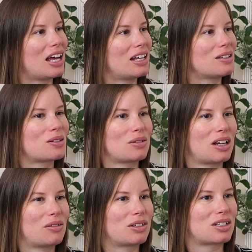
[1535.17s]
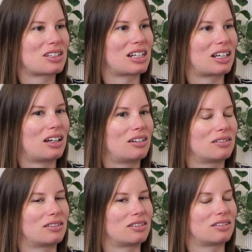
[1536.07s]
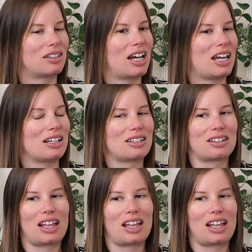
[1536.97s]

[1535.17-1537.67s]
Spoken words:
And so now we're just like, oh, great.